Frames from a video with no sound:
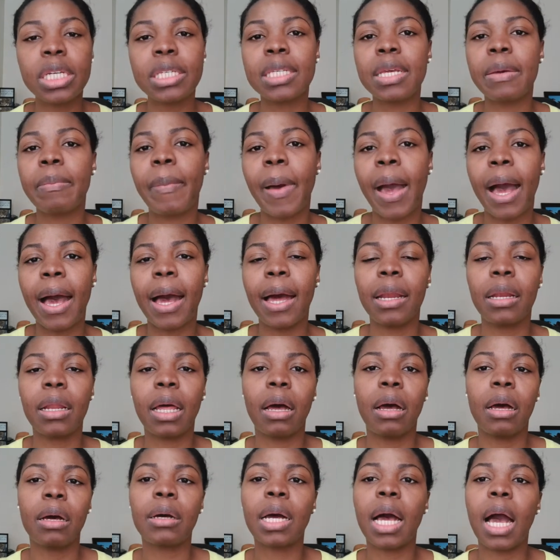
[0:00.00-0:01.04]
is it bad,
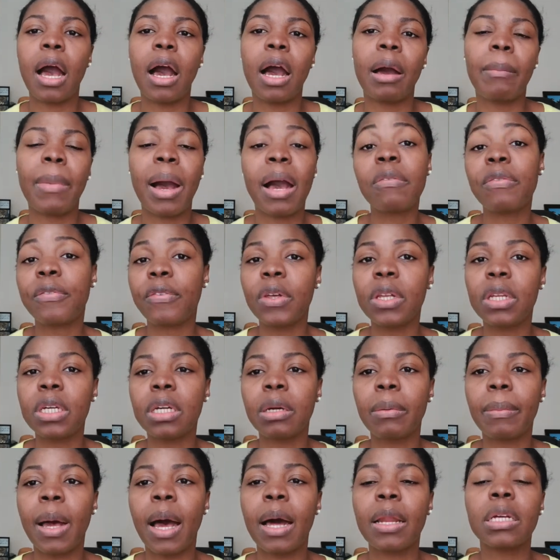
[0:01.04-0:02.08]
how am I
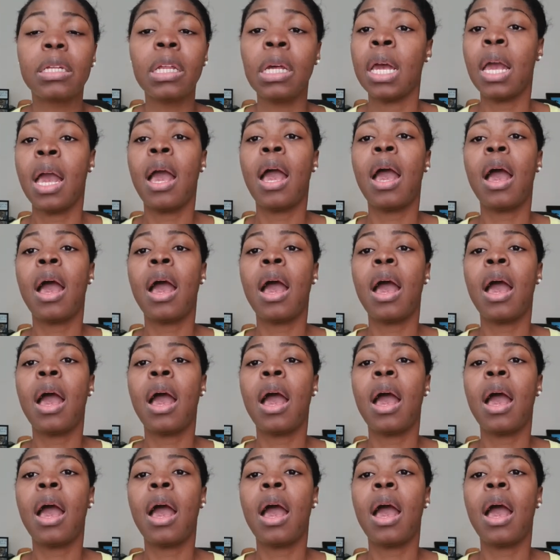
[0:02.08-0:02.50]
feeling about it.